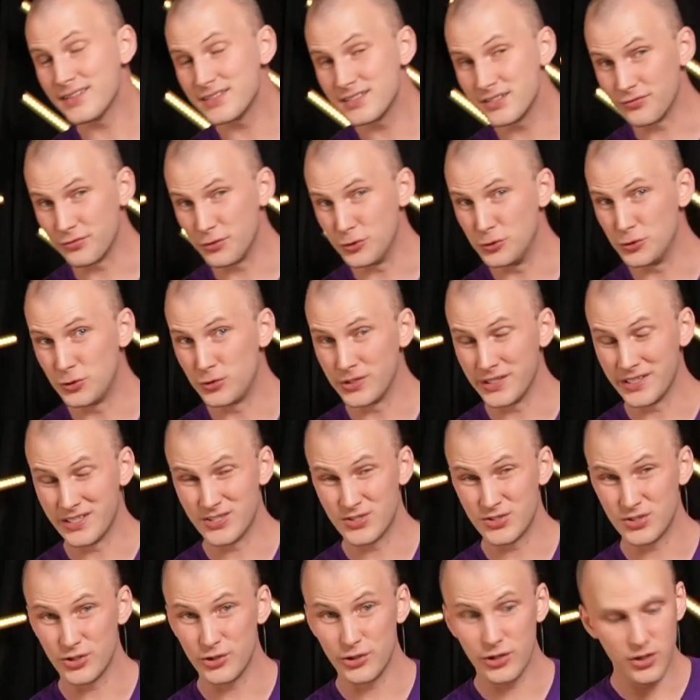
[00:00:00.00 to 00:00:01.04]
if you don't
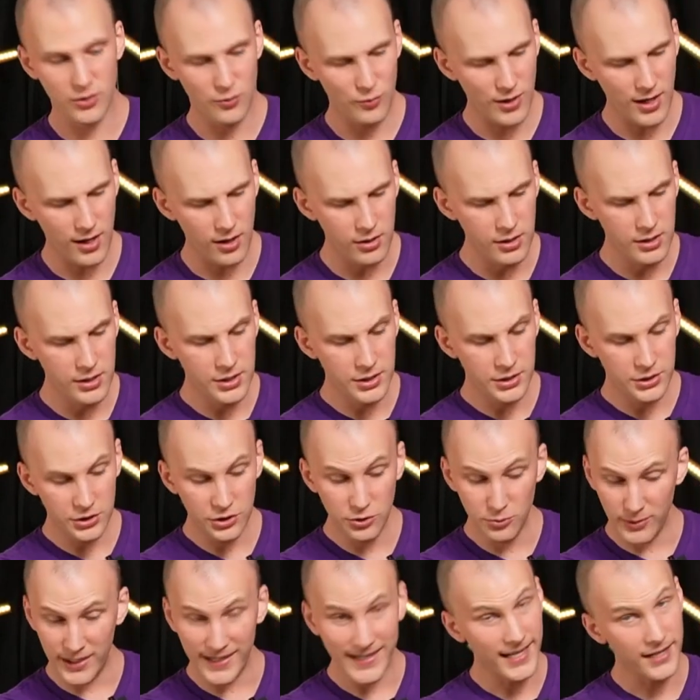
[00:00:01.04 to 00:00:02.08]
insert it well, you
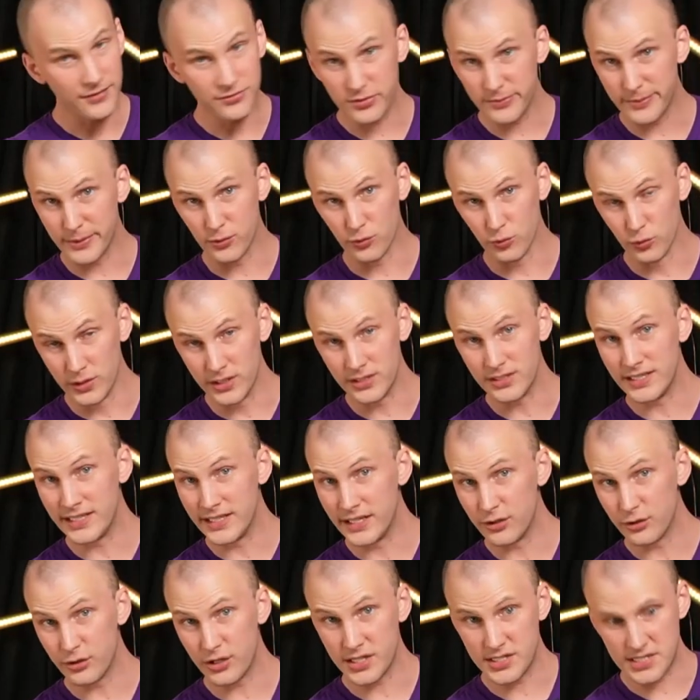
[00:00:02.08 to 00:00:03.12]
might have to be really
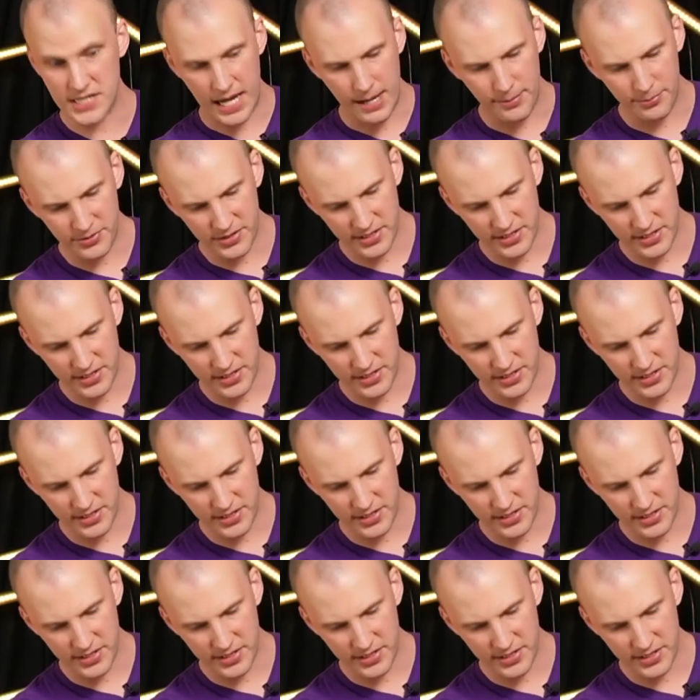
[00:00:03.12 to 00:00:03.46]
near the top of the